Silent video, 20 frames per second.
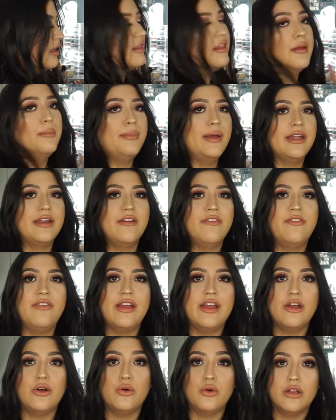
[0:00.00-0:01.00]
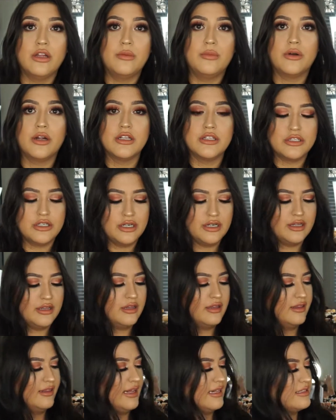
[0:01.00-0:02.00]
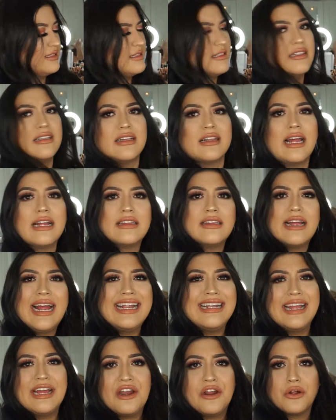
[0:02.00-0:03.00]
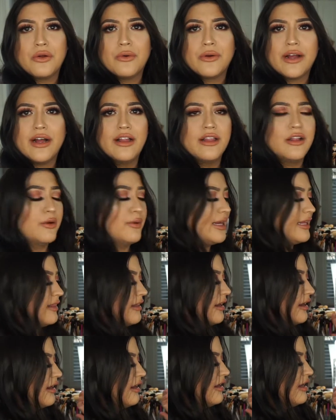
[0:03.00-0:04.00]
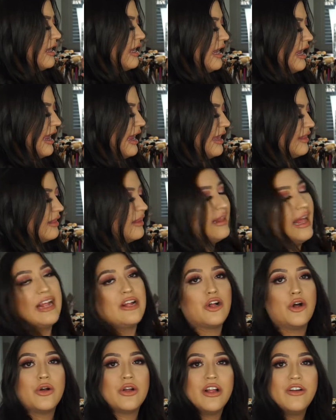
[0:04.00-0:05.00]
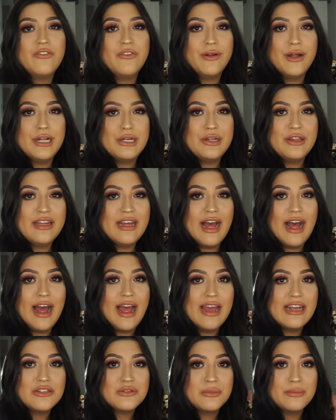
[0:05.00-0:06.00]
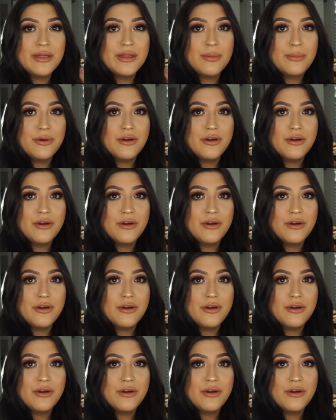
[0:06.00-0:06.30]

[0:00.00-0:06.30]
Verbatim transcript: the Benefit Hoola bronzer. That's like the identical color right there. And the light cocoa for under the eyes will be the